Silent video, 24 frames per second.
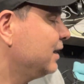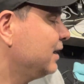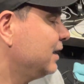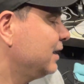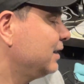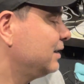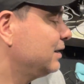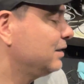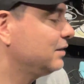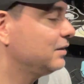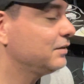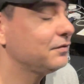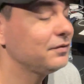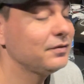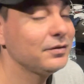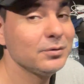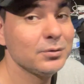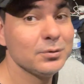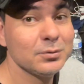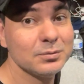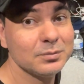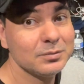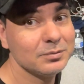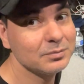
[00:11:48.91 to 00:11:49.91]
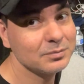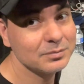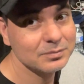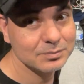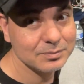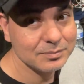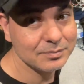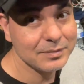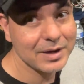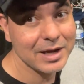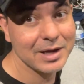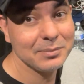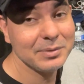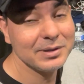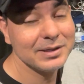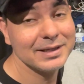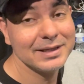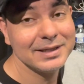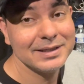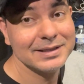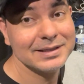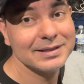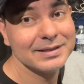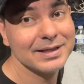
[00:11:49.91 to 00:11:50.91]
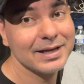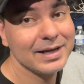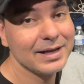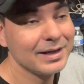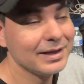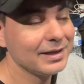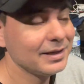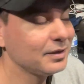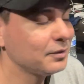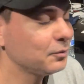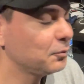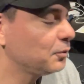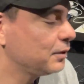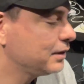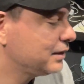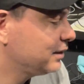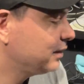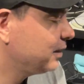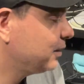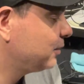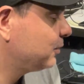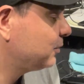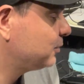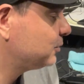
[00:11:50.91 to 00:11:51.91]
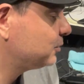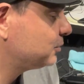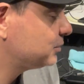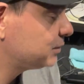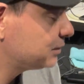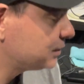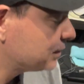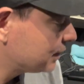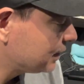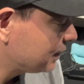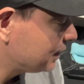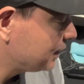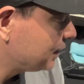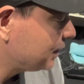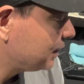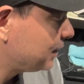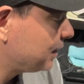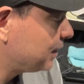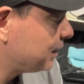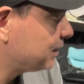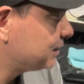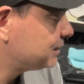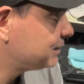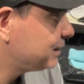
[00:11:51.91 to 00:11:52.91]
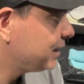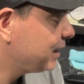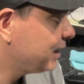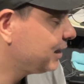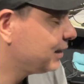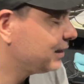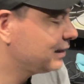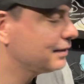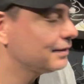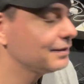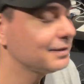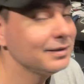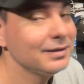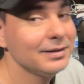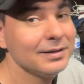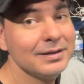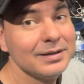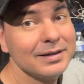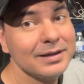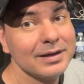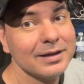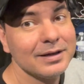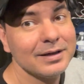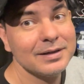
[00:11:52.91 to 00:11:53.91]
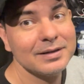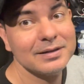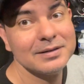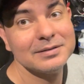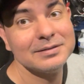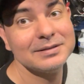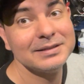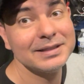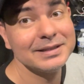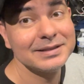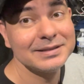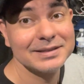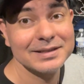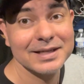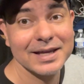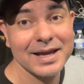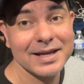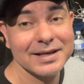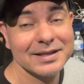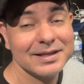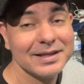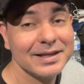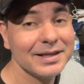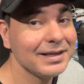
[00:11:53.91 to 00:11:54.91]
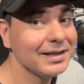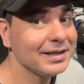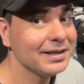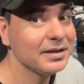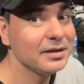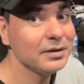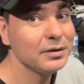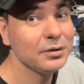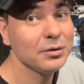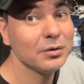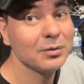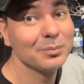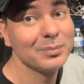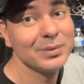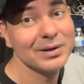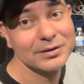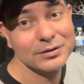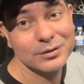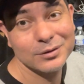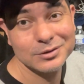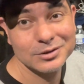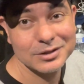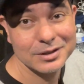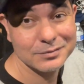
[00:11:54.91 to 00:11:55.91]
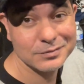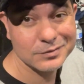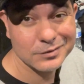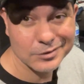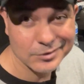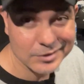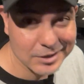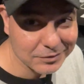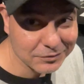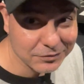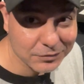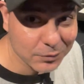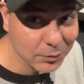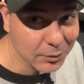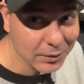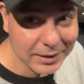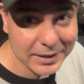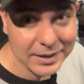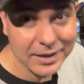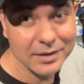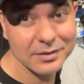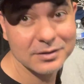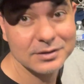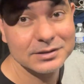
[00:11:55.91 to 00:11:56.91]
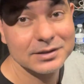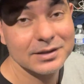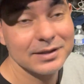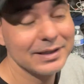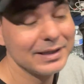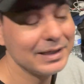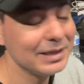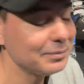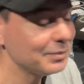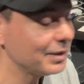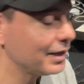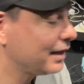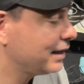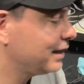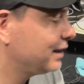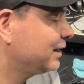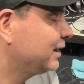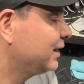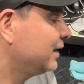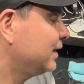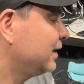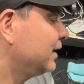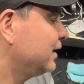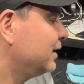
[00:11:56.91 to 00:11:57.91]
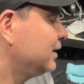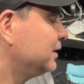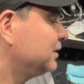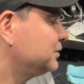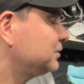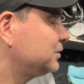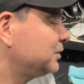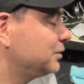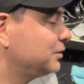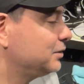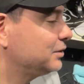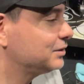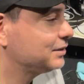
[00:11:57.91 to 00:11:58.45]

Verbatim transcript: And then if you maybe needed a Windows uh, 10 uh, disk and key, you can pick those up for around $40 on eBay. So you're